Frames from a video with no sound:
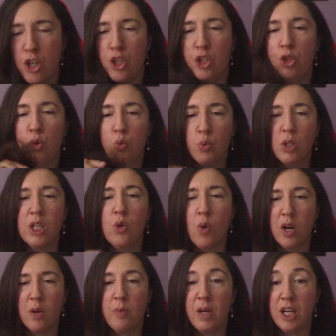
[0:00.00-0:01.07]
You really
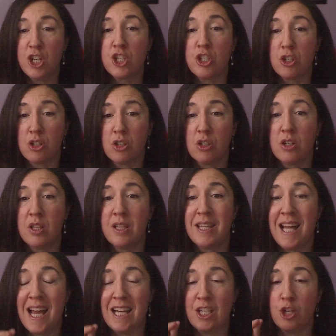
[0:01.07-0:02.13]
want to make sure
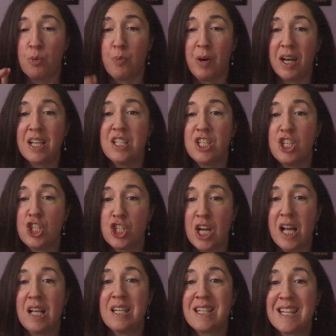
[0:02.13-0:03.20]
that your Pisces
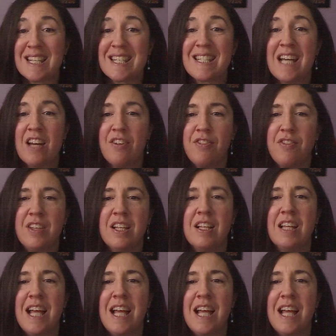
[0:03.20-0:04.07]
child does not feel